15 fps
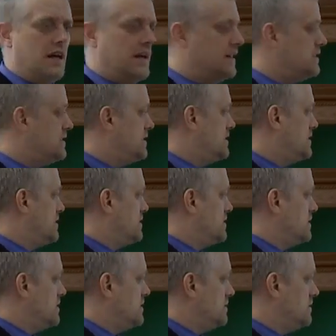
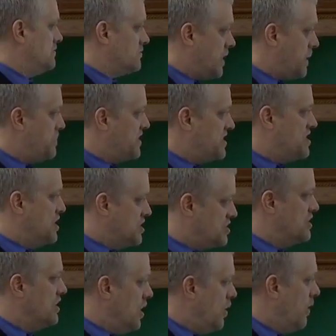It's
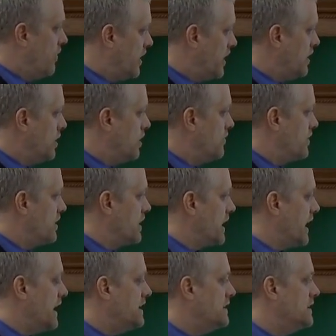repetition over and over
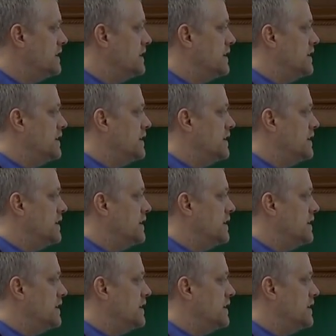again.